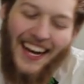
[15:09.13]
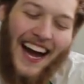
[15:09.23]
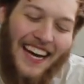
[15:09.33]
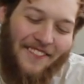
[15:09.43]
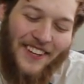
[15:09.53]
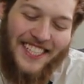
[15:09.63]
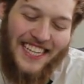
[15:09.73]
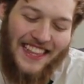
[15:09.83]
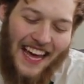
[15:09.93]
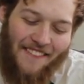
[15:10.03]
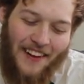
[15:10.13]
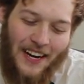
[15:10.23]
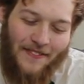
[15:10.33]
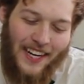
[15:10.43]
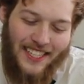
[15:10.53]
I appreciate that
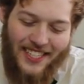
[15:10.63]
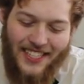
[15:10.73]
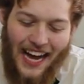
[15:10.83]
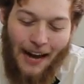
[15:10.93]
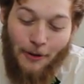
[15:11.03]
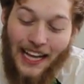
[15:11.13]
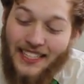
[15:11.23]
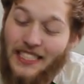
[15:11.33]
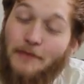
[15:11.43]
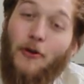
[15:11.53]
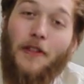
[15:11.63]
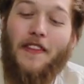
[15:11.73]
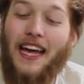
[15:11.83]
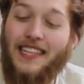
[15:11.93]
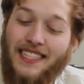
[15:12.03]
very much. I will actually more than
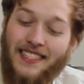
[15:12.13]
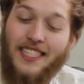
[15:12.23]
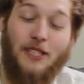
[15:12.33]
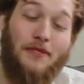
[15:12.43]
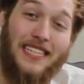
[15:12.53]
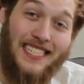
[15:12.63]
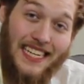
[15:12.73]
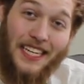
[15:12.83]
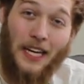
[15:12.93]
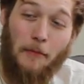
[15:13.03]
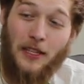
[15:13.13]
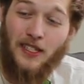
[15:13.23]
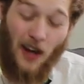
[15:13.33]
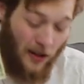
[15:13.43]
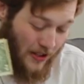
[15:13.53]
likely, since you did send a couple of
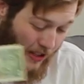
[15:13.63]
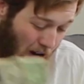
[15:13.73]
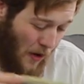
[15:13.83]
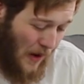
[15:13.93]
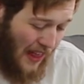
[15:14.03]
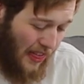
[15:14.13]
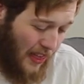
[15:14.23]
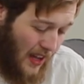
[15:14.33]
dollars along with,